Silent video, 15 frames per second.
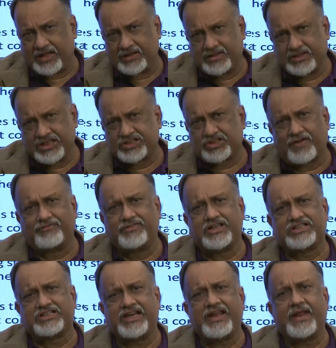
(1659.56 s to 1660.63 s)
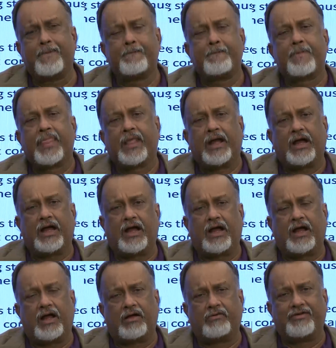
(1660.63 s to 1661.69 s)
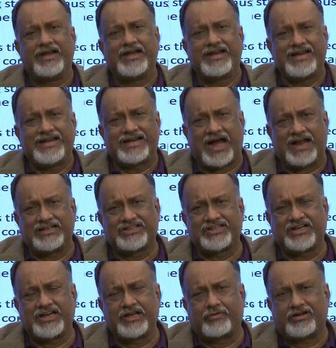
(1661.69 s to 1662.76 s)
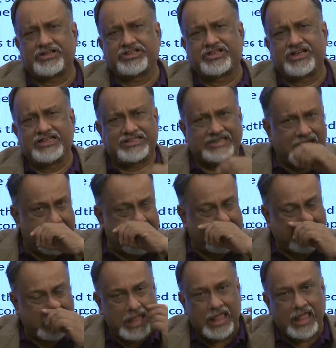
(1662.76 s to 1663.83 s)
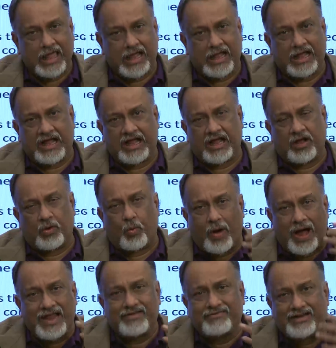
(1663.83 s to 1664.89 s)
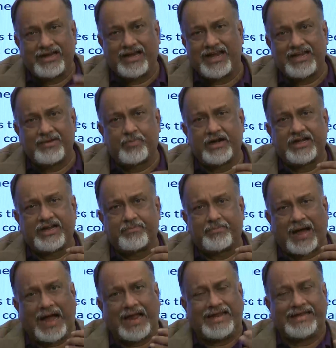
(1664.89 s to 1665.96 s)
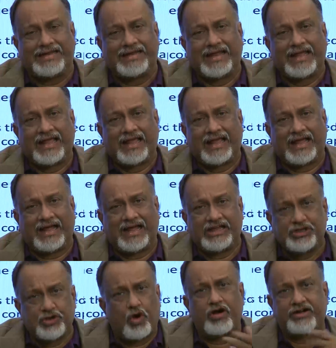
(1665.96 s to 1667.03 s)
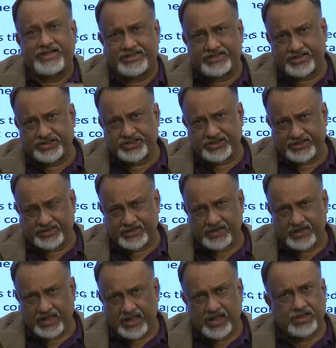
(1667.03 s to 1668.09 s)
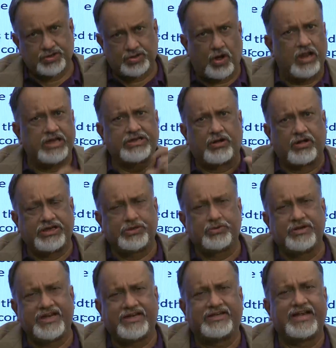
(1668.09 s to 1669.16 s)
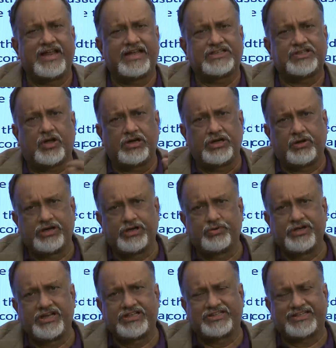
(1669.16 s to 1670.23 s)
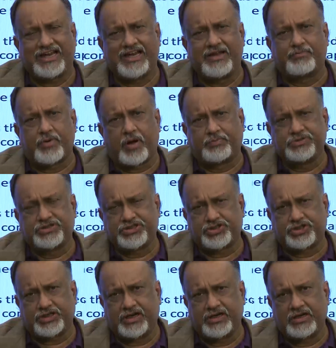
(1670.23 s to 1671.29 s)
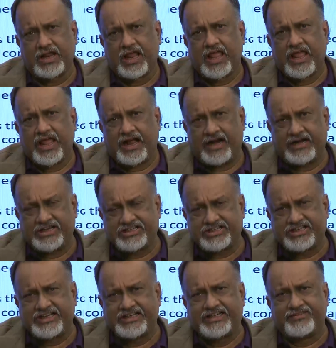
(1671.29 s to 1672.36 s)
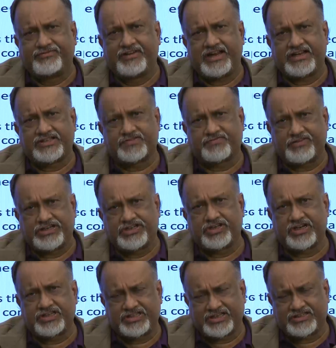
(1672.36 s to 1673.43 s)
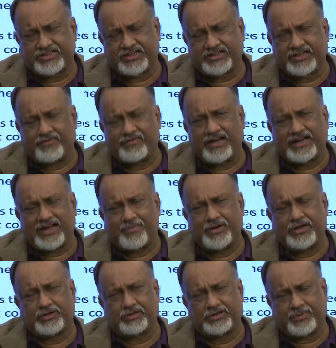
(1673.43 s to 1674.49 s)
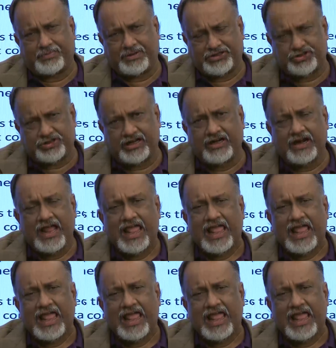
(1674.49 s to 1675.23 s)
This obviously will need answering questions like why will anybody buy your detergent. So, all your uniqueness, all your unique selling proposition, distinctiveness, features etc., will come into the picture,